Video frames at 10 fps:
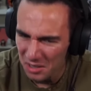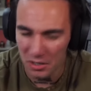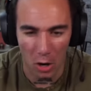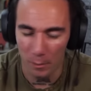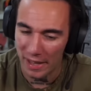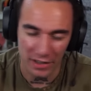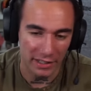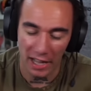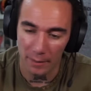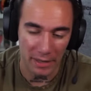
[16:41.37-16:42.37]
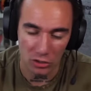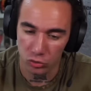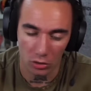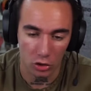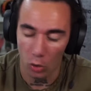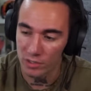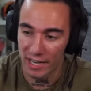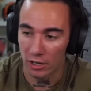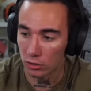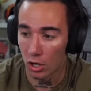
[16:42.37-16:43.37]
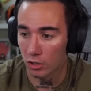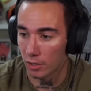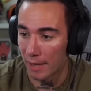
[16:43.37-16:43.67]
No, man, they gotta make Gon's hair longer,